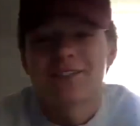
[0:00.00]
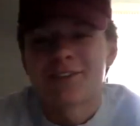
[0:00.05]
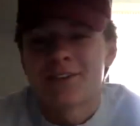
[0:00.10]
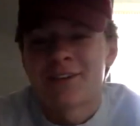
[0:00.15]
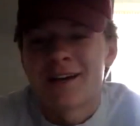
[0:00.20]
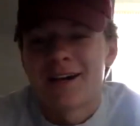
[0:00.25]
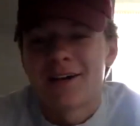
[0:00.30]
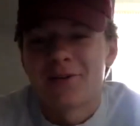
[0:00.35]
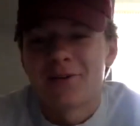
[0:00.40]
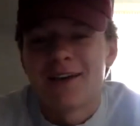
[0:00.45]
and
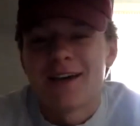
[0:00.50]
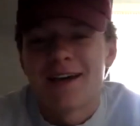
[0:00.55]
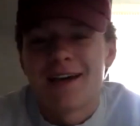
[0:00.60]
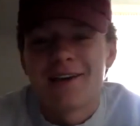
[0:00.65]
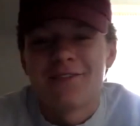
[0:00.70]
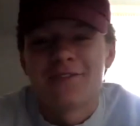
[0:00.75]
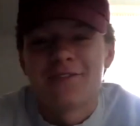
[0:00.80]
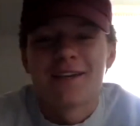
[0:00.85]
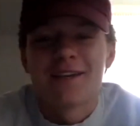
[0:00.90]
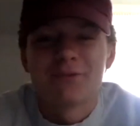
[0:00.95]
I, we
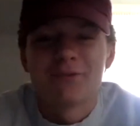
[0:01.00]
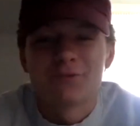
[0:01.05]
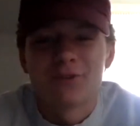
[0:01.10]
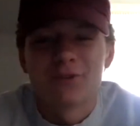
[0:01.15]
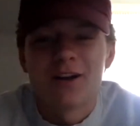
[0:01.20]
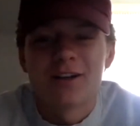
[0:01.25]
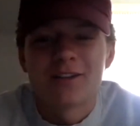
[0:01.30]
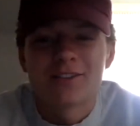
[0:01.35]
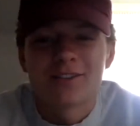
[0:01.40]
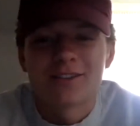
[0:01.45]
have a
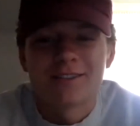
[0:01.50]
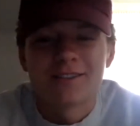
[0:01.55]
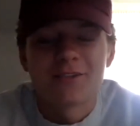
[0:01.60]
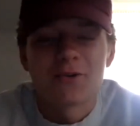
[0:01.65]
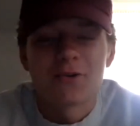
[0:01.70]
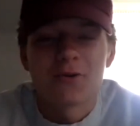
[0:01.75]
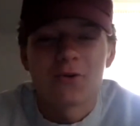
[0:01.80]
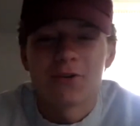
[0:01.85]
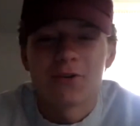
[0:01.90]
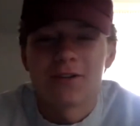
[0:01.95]
Russian
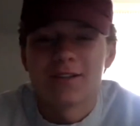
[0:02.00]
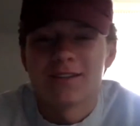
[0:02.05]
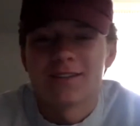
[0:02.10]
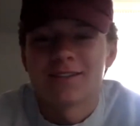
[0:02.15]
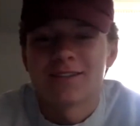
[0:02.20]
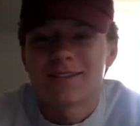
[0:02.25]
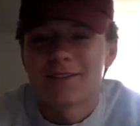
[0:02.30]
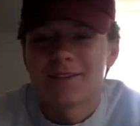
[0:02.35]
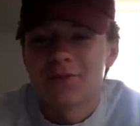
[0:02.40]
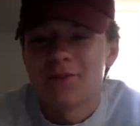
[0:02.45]

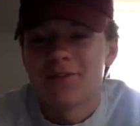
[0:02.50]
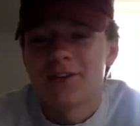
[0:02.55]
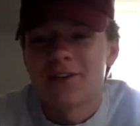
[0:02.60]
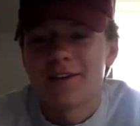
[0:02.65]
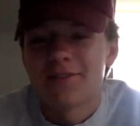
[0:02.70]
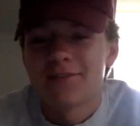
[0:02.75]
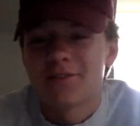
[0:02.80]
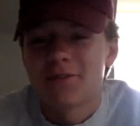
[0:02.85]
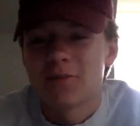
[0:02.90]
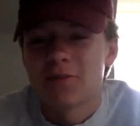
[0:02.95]
tortoise that we've
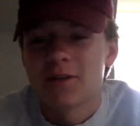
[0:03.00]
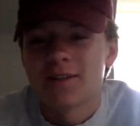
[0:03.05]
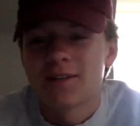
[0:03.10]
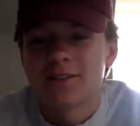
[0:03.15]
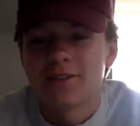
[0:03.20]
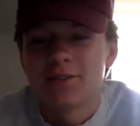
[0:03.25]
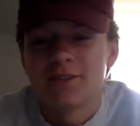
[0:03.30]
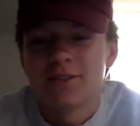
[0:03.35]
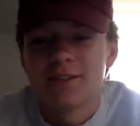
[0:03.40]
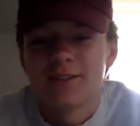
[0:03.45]
had for about
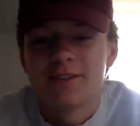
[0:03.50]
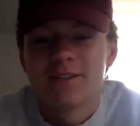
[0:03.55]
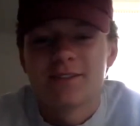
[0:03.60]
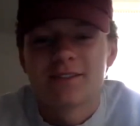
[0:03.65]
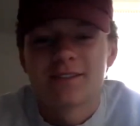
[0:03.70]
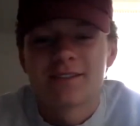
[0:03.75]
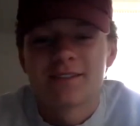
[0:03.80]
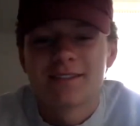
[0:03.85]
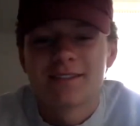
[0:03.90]
2 years.